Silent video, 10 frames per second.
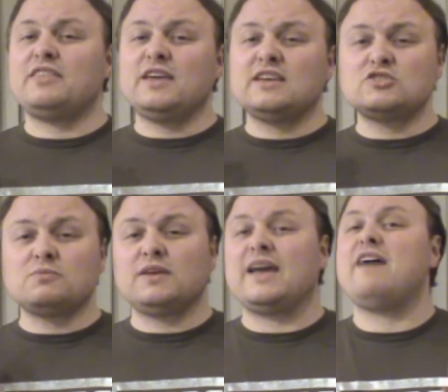I think, is
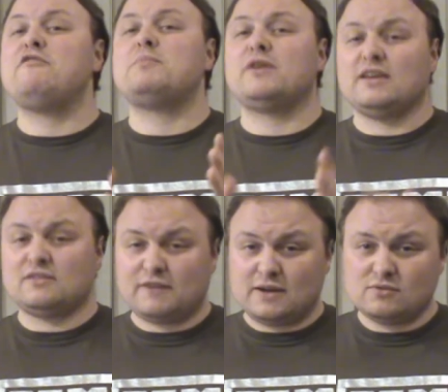something everybody
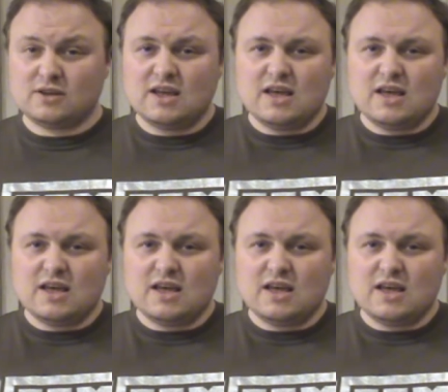has found.